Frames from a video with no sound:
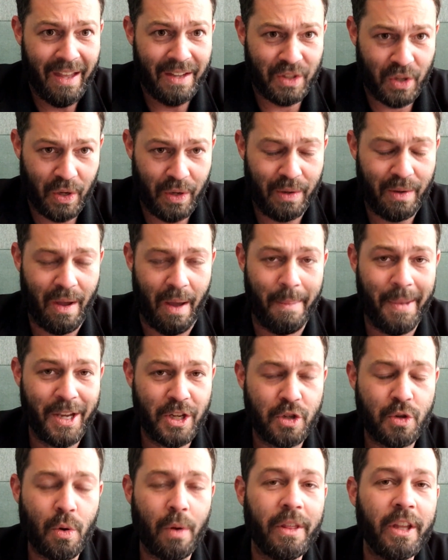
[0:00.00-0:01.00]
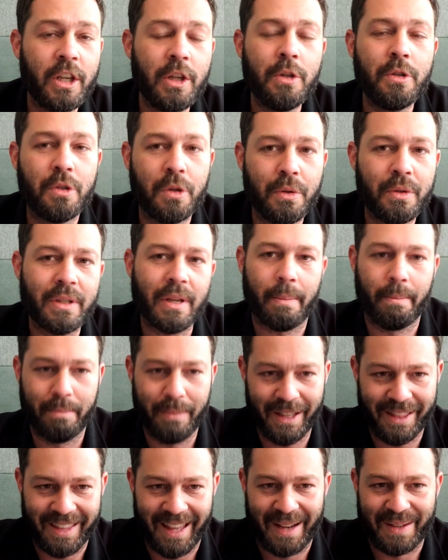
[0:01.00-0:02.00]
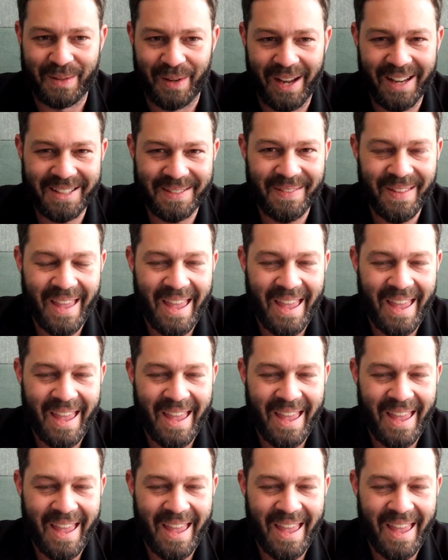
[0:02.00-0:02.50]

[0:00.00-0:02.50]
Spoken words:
So make sure that you do submit that, right?